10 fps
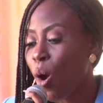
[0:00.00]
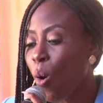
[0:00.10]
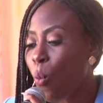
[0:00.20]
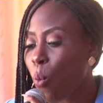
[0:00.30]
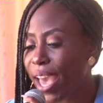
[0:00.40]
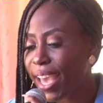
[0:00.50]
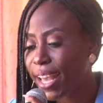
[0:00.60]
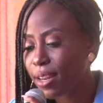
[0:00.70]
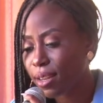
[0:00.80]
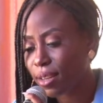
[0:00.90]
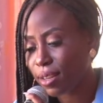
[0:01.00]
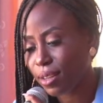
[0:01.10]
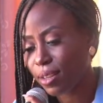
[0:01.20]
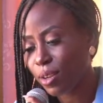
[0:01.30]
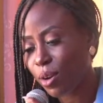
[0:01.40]
When
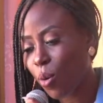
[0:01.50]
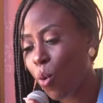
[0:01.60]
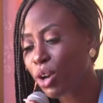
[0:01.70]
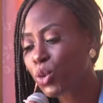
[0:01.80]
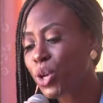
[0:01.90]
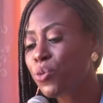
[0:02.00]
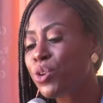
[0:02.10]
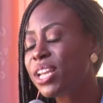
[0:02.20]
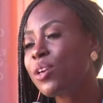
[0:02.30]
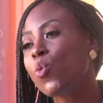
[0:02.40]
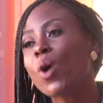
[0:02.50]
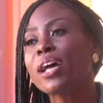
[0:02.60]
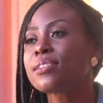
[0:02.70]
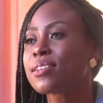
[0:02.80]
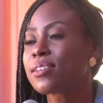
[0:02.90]
what we really
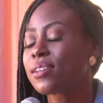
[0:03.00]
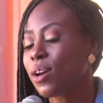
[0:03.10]
want,